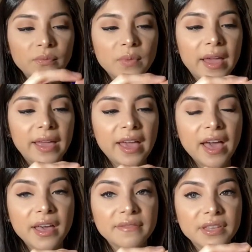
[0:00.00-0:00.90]
I
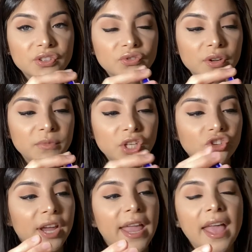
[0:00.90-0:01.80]
have extremely
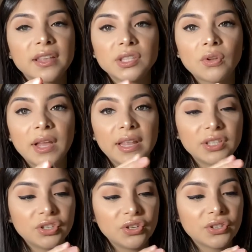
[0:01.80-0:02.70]
dry hands, so I like
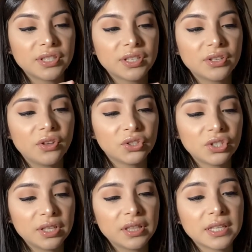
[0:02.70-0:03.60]
to use this
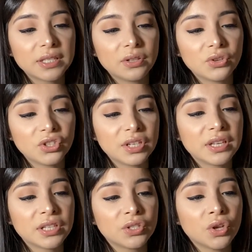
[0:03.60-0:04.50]
lotion. This lotion
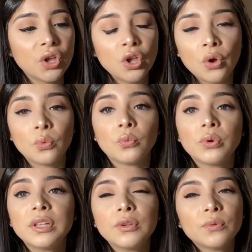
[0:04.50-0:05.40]
is
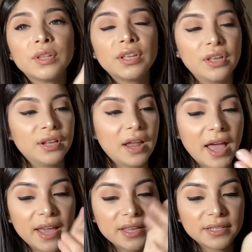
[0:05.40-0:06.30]
really really good
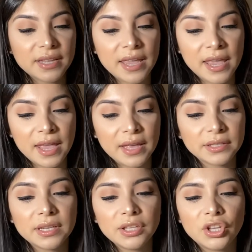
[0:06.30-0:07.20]
guys
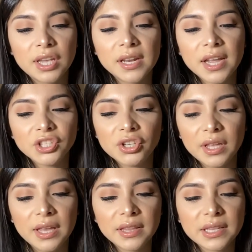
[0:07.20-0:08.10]
and you can actually
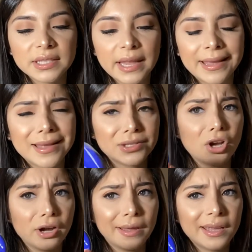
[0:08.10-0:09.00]
get this like at
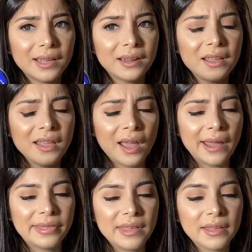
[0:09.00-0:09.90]
target i
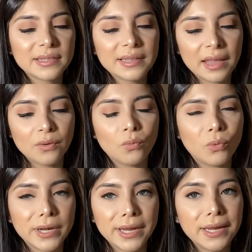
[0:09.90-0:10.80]
think it's like
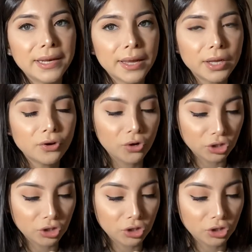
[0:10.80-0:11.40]
1.99 or a